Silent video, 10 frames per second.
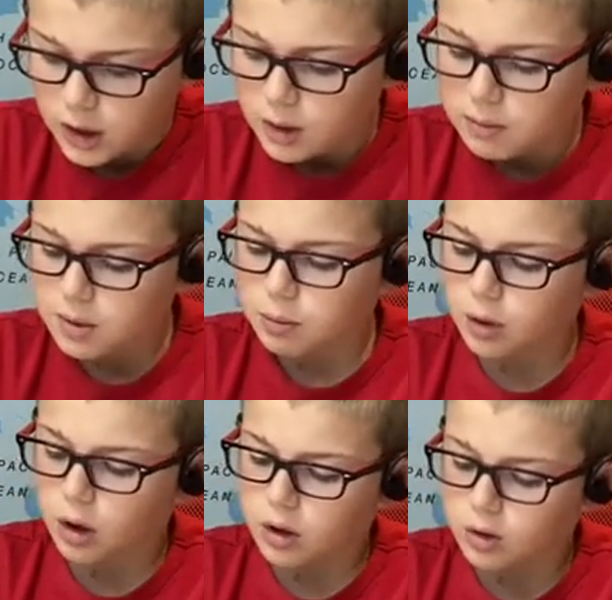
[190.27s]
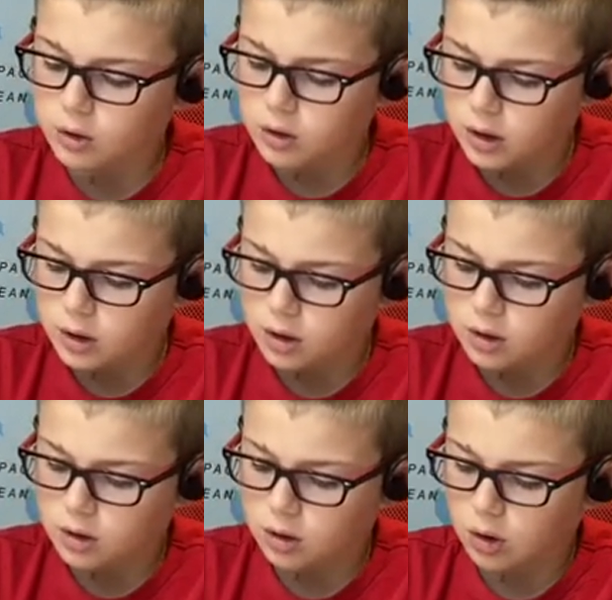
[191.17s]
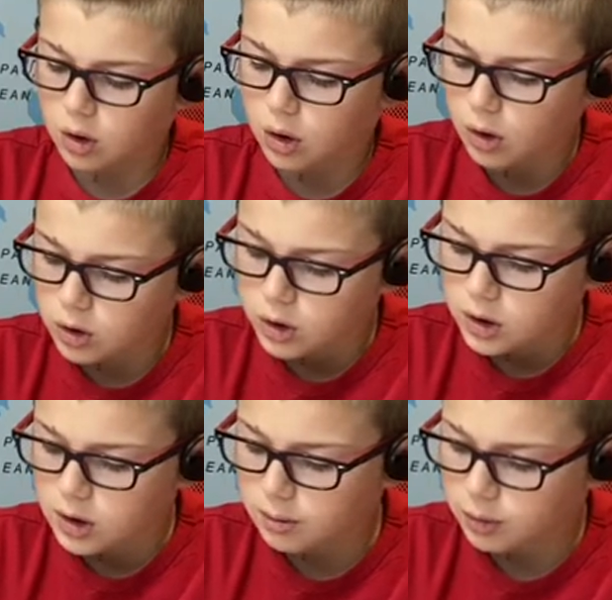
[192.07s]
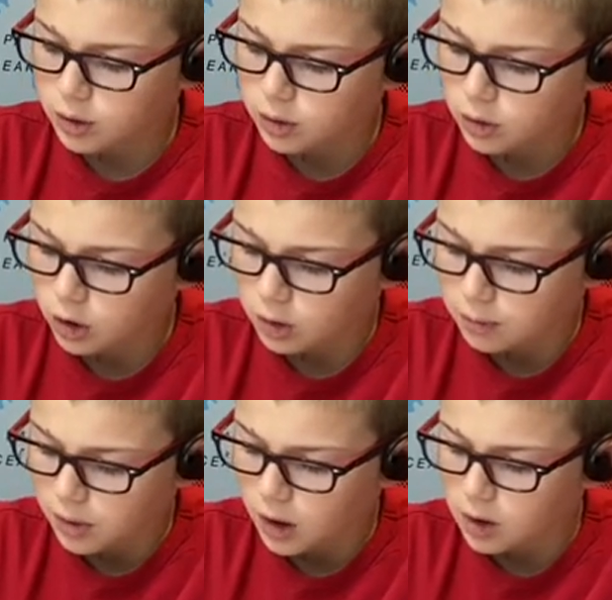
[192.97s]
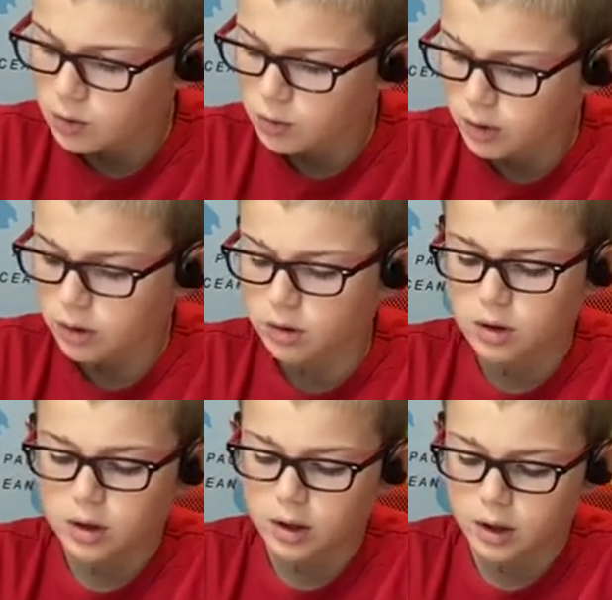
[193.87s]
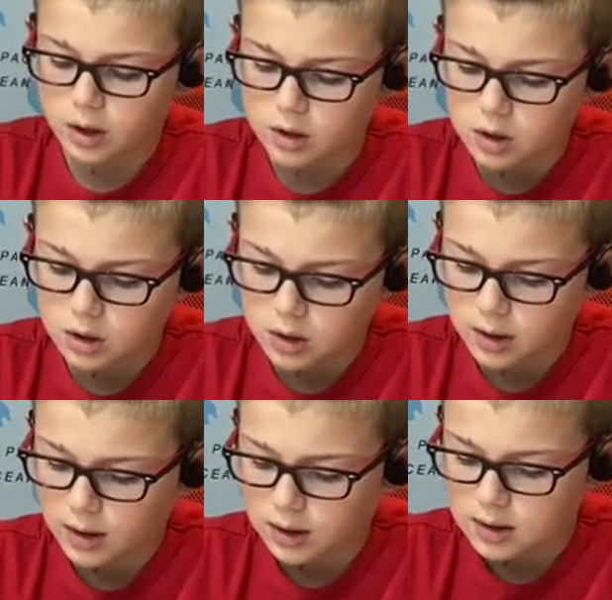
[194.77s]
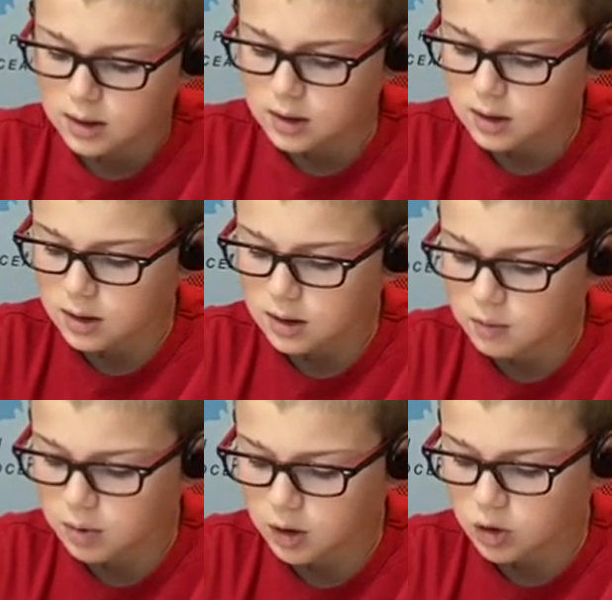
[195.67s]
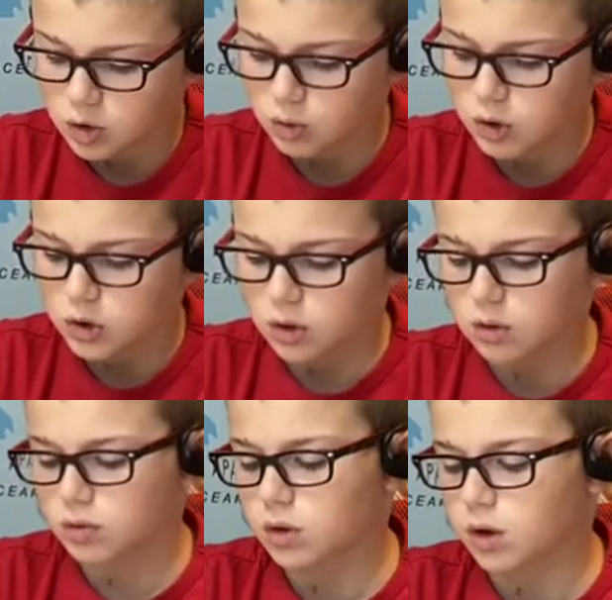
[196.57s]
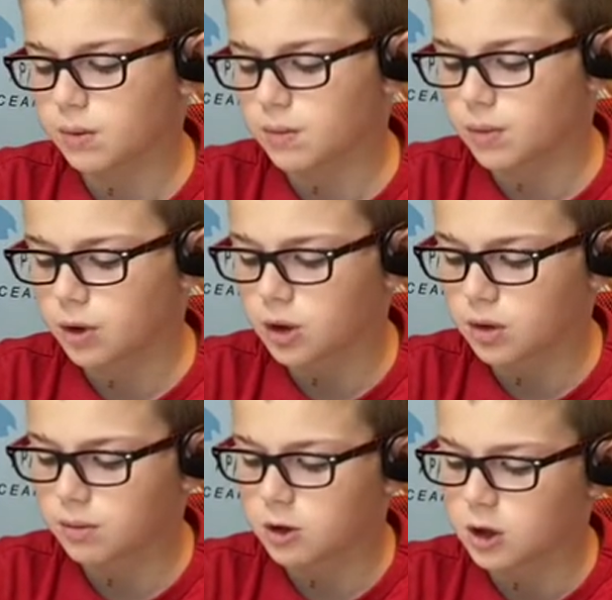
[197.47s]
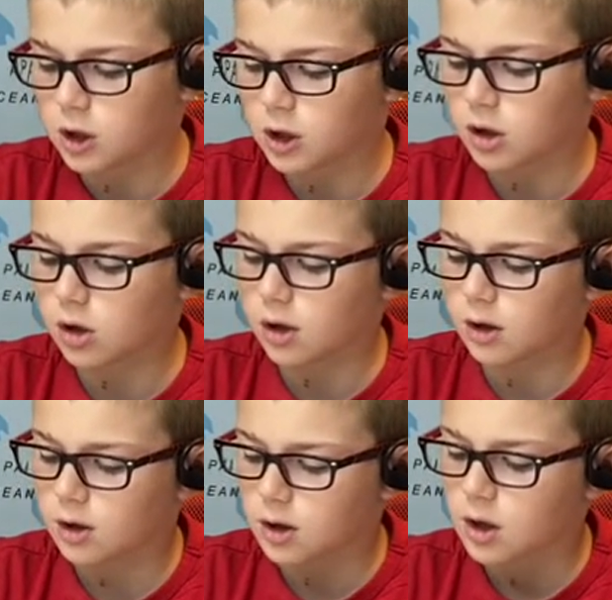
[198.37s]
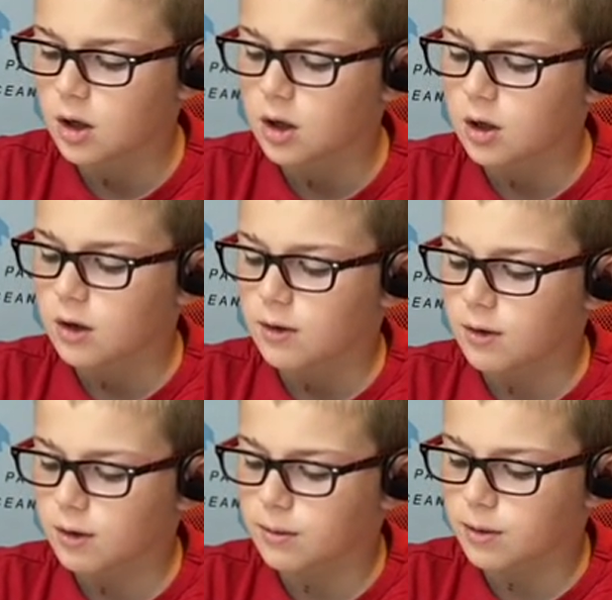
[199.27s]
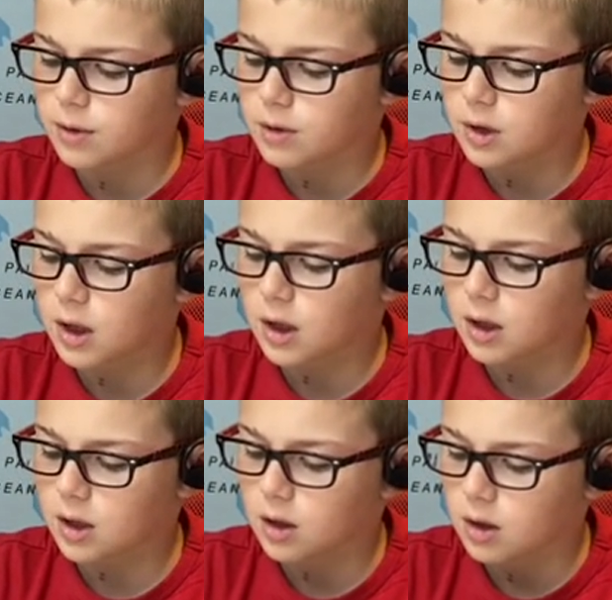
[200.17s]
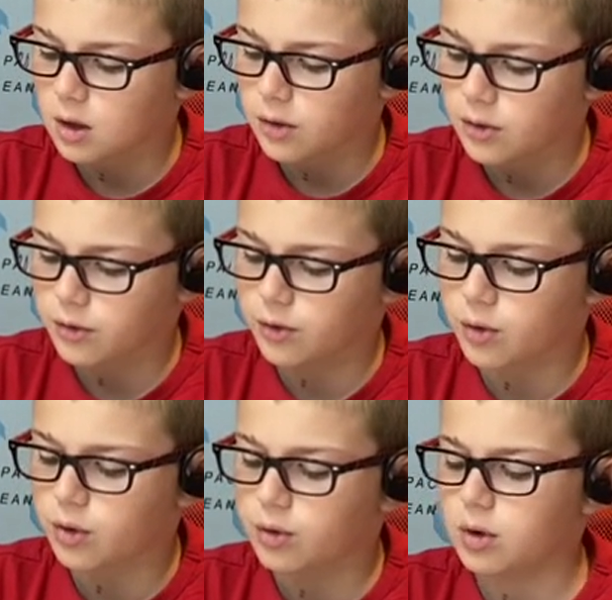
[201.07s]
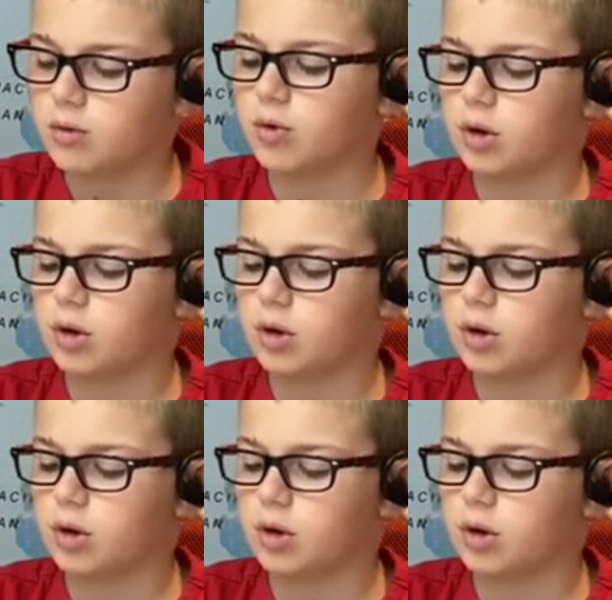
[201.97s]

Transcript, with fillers: People argued that Claude simply could not paint well, and that this picture was not really a painting at all. From Rene, though it was.